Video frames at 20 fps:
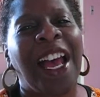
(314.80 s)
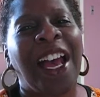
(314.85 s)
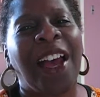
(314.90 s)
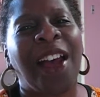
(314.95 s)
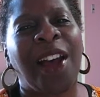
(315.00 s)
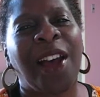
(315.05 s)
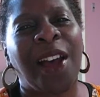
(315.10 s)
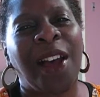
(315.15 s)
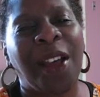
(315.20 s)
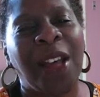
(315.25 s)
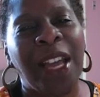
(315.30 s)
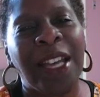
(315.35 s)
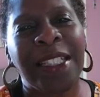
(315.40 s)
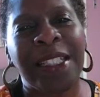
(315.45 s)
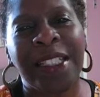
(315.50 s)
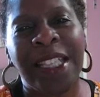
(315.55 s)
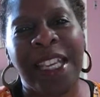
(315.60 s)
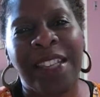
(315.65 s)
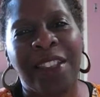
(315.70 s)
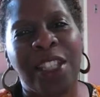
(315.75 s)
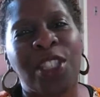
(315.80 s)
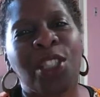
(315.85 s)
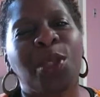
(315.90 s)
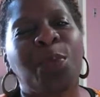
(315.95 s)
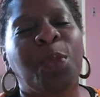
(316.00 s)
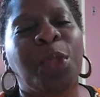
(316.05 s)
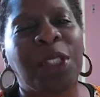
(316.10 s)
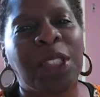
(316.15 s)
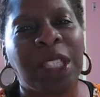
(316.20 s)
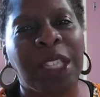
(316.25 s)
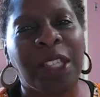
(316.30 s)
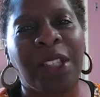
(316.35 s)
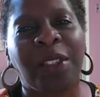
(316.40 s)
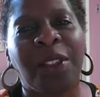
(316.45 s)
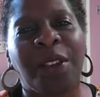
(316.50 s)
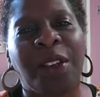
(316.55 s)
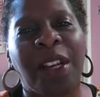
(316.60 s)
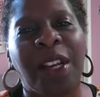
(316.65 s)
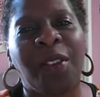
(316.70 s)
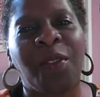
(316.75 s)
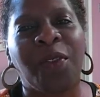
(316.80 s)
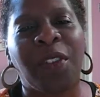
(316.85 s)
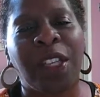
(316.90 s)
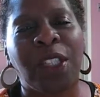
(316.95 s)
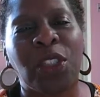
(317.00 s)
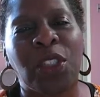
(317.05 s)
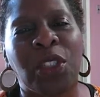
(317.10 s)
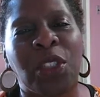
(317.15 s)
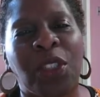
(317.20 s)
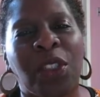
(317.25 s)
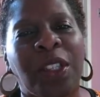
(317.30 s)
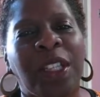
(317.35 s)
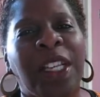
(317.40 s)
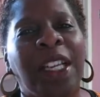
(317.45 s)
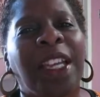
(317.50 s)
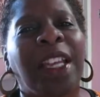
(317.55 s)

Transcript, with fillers: uh, in, in this particular adventure.